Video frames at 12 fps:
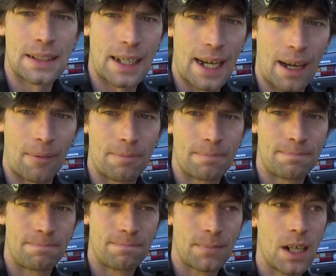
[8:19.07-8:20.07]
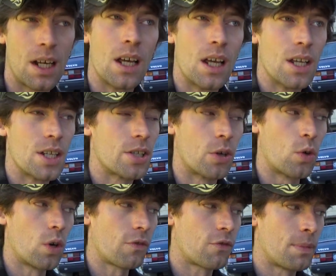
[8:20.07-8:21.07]
Yeah. So in
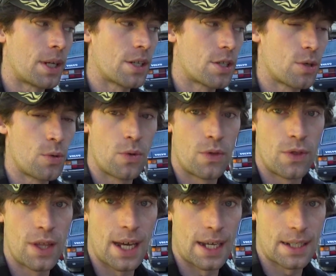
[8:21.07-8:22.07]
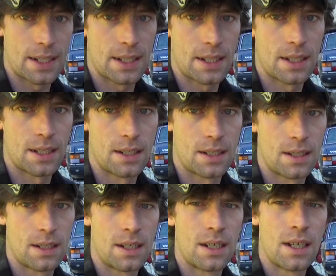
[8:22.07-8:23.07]
order for me to do this,
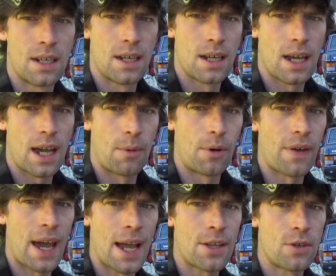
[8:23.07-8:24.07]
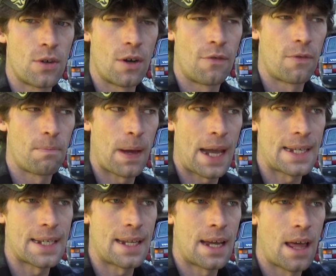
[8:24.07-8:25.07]
I would have had to have
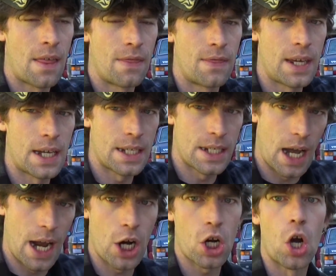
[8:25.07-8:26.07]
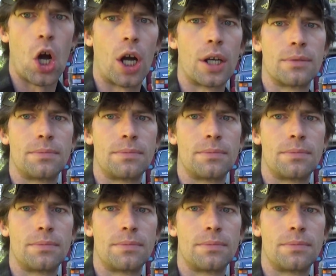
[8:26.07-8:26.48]
painted the entire car.